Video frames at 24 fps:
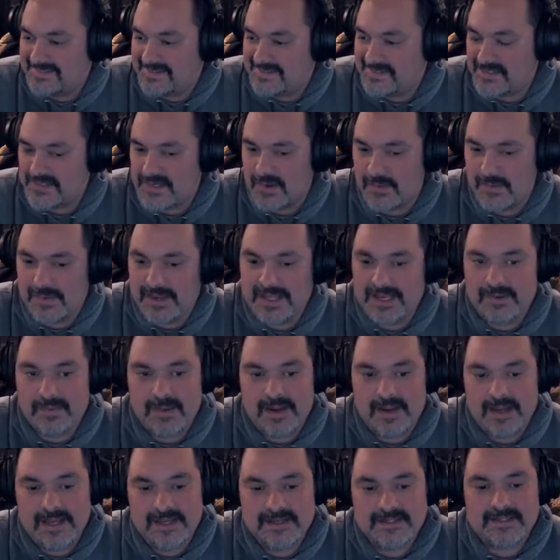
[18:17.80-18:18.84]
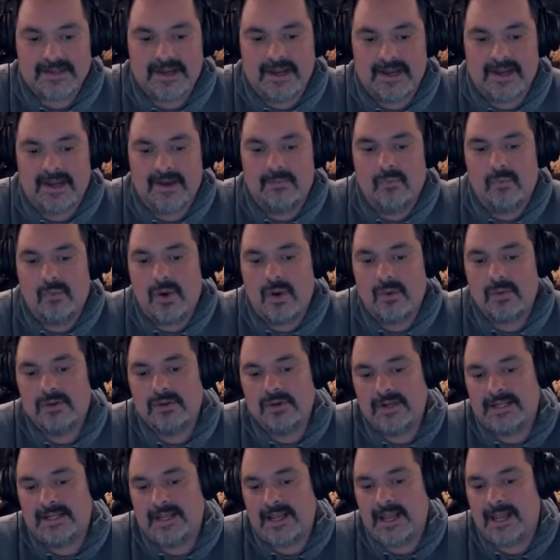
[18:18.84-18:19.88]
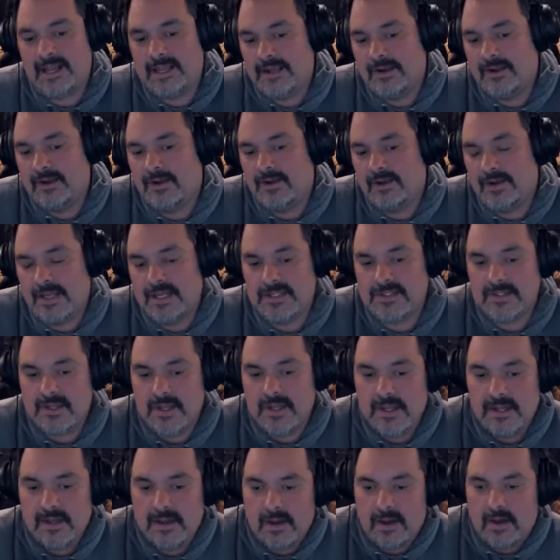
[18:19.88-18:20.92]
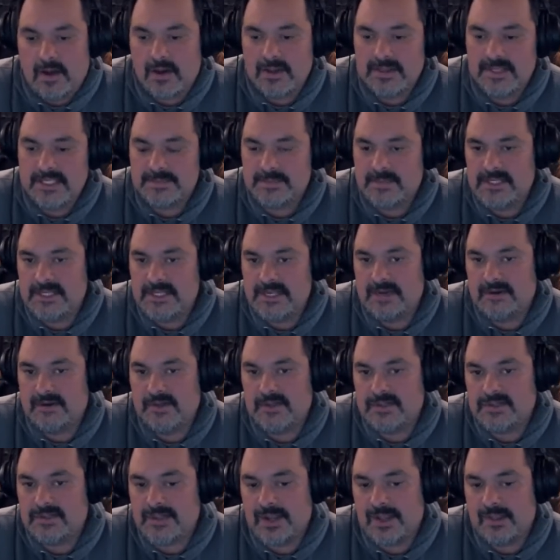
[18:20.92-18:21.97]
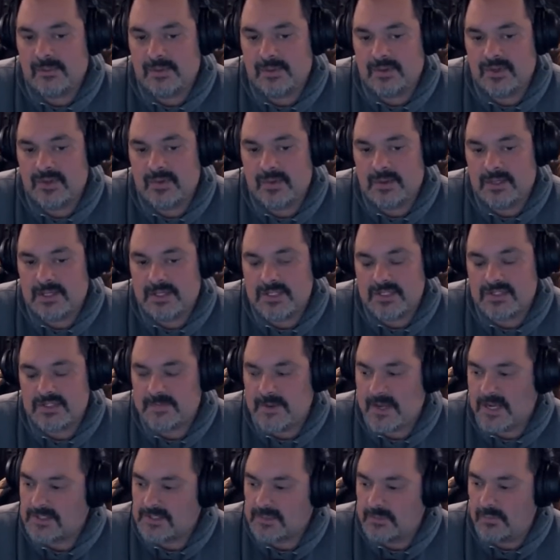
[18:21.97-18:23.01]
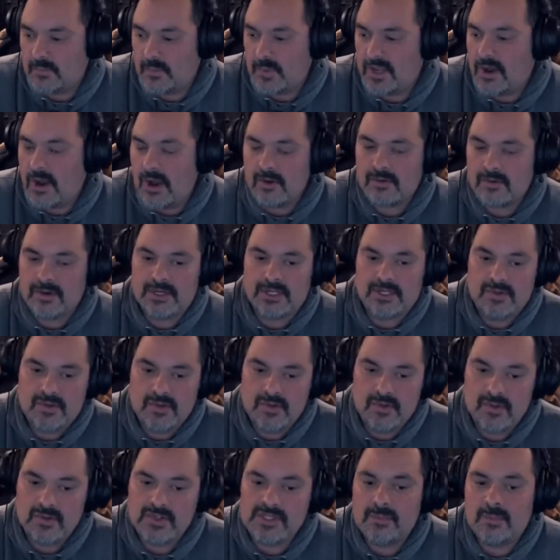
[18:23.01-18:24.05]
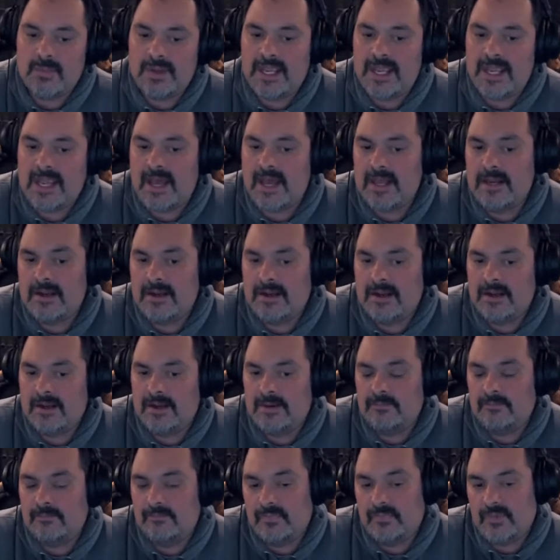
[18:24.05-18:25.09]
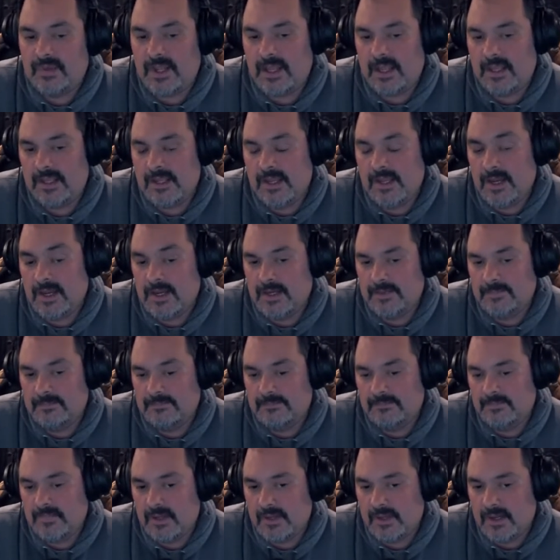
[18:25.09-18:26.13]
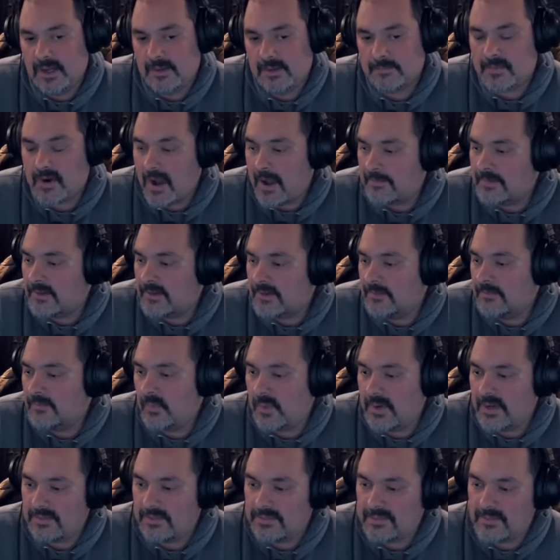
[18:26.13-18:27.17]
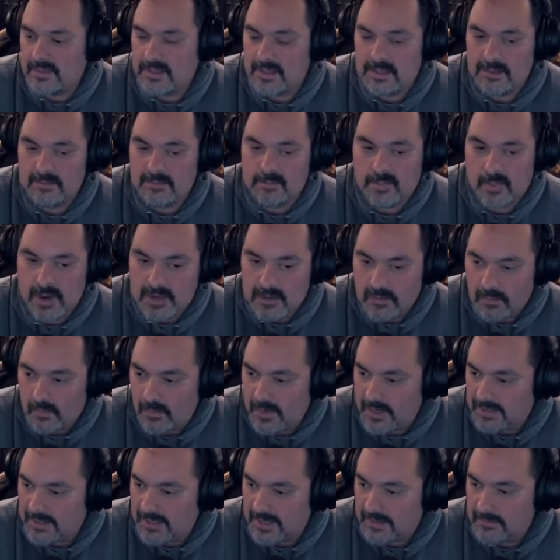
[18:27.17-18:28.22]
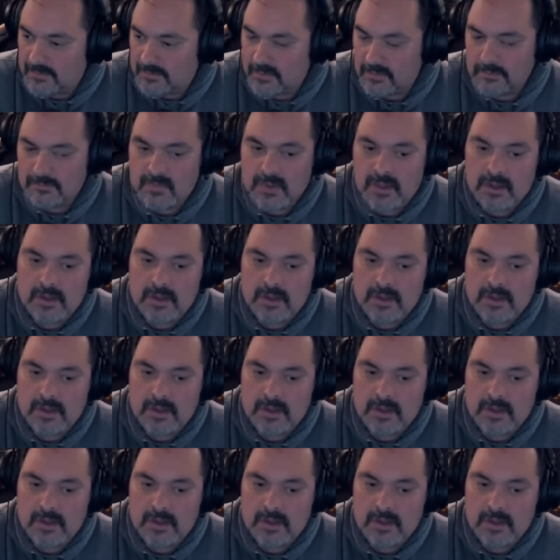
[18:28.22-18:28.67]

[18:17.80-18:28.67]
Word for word: so anyways, um, what we're looking at here is on this particular trailer we're doing an inspection we already knew that we had um, a, um, a problem with the breakaway cable